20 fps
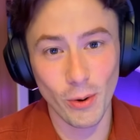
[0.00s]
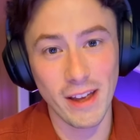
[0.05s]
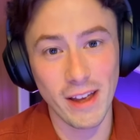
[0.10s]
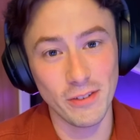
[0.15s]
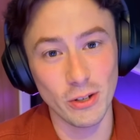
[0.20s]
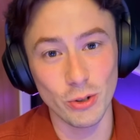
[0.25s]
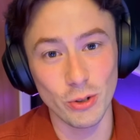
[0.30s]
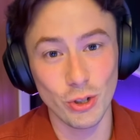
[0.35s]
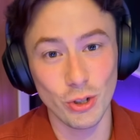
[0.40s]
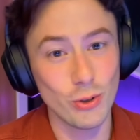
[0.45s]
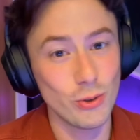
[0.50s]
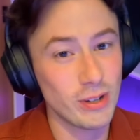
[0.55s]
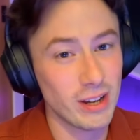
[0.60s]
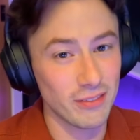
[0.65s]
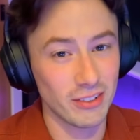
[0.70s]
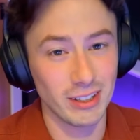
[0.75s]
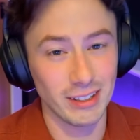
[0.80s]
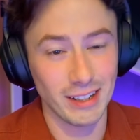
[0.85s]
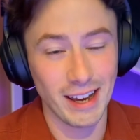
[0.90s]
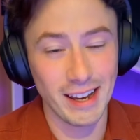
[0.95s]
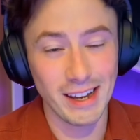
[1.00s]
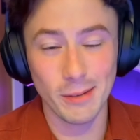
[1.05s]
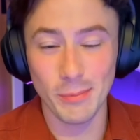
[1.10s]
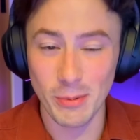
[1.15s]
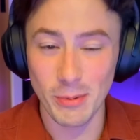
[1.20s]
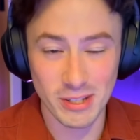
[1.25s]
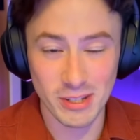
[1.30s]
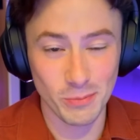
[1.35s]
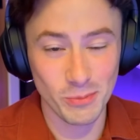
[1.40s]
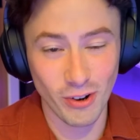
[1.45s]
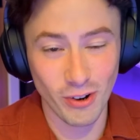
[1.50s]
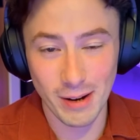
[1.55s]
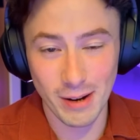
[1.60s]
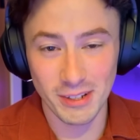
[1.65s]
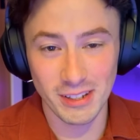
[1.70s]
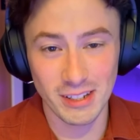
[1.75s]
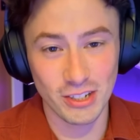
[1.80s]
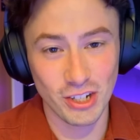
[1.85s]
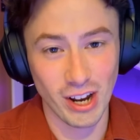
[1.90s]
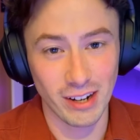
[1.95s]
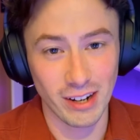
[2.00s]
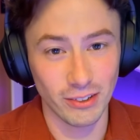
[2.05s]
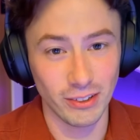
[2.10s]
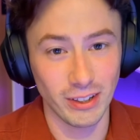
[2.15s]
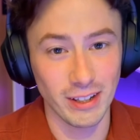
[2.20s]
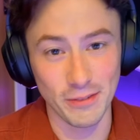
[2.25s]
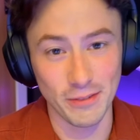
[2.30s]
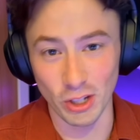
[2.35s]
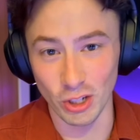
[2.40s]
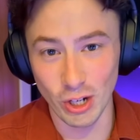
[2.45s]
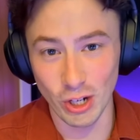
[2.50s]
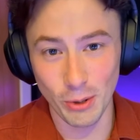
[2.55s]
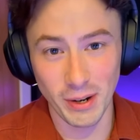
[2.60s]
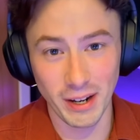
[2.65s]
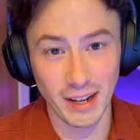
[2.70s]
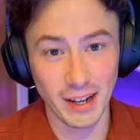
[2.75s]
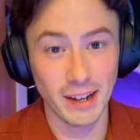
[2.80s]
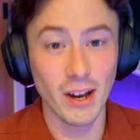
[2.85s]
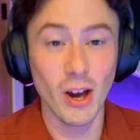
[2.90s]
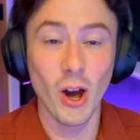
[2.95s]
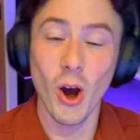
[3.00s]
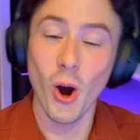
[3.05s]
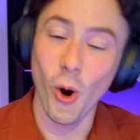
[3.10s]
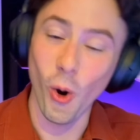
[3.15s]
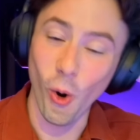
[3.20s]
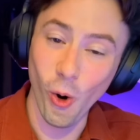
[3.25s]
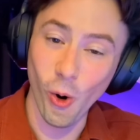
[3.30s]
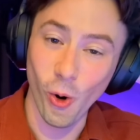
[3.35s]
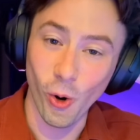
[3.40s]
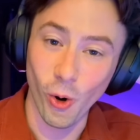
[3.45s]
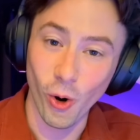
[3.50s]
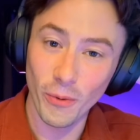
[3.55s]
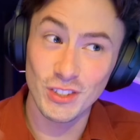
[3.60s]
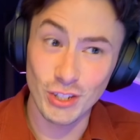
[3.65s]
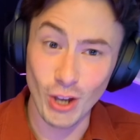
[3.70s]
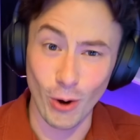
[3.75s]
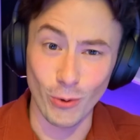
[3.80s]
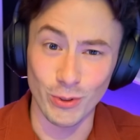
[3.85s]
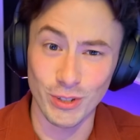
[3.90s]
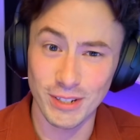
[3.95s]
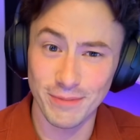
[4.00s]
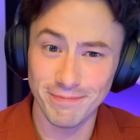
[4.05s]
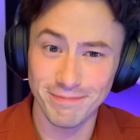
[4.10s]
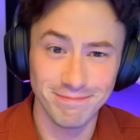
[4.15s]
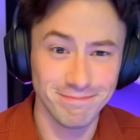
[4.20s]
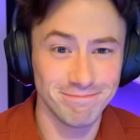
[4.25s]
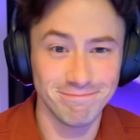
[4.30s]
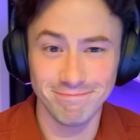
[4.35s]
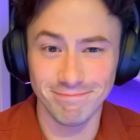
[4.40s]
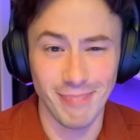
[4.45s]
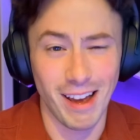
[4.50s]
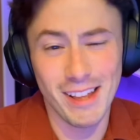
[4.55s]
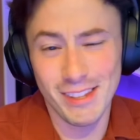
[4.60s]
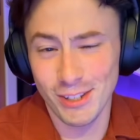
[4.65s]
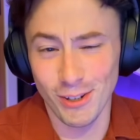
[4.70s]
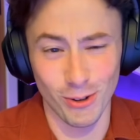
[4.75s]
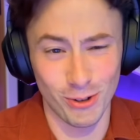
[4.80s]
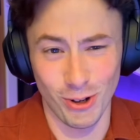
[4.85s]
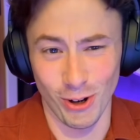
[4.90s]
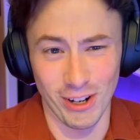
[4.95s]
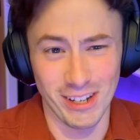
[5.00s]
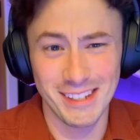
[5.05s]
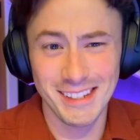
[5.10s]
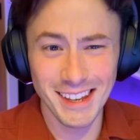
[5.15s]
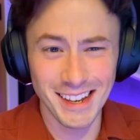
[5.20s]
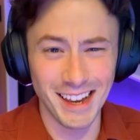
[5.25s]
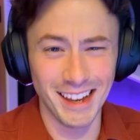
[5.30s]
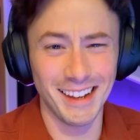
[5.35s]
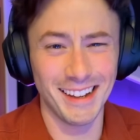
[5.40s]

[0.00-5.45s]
If you do, give it a like, maybe subscribe to the channel if you're new here, or don't. It's your choice.